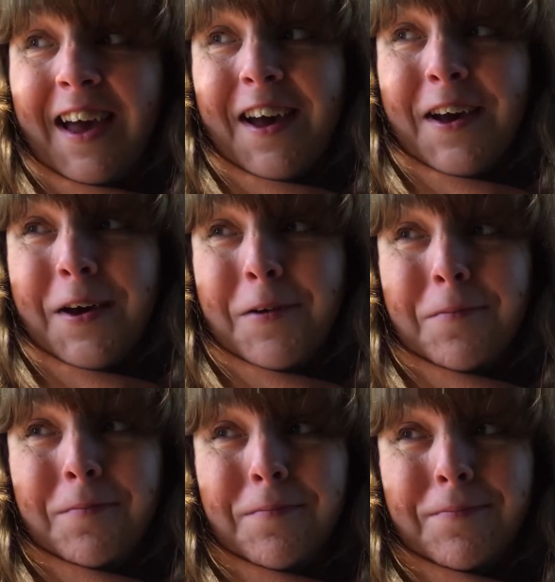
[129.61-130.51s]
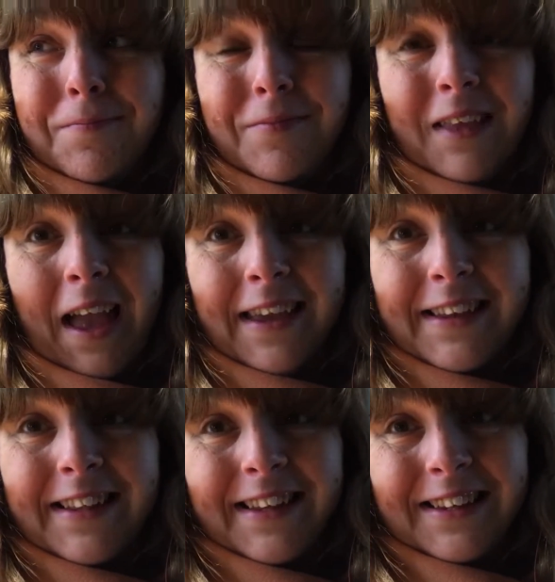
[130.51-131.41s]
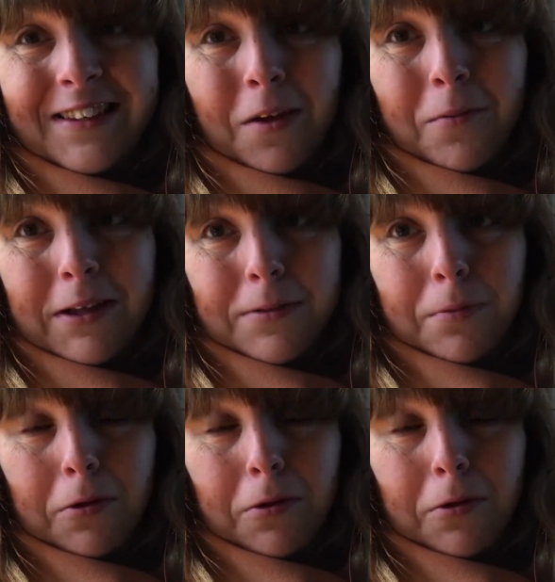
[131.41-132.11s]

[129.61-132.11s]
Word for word: um, I clicked a random